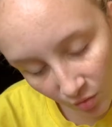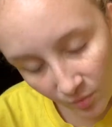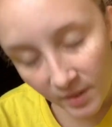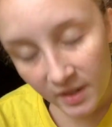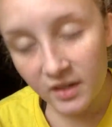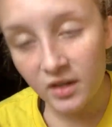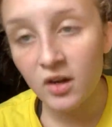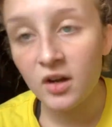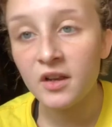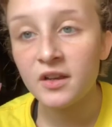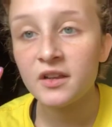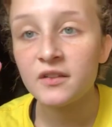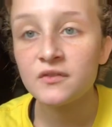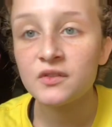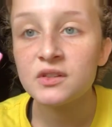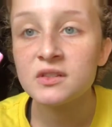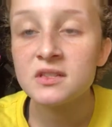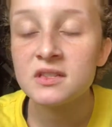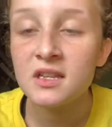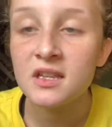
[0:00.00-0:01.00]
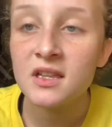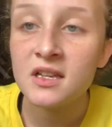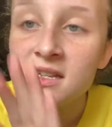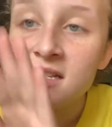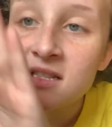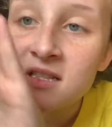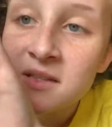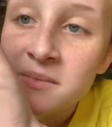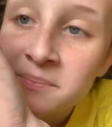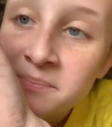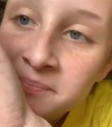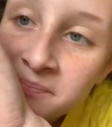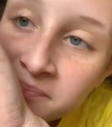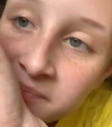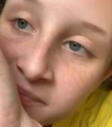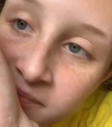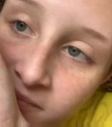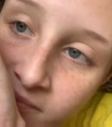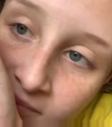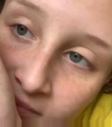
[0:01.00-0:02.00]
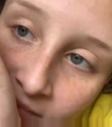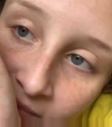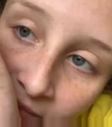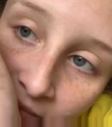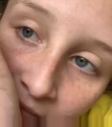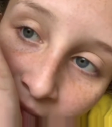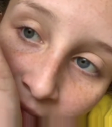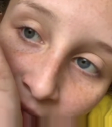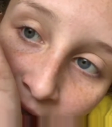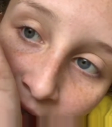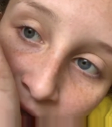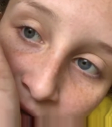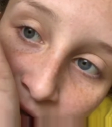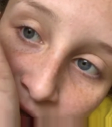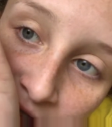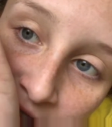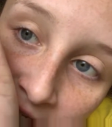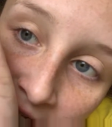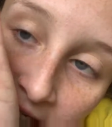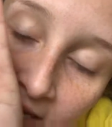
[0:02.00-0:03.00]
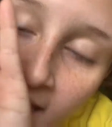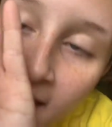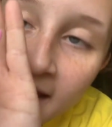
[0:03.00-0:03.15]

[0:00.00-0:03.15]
Oh my god, if you see this, there's like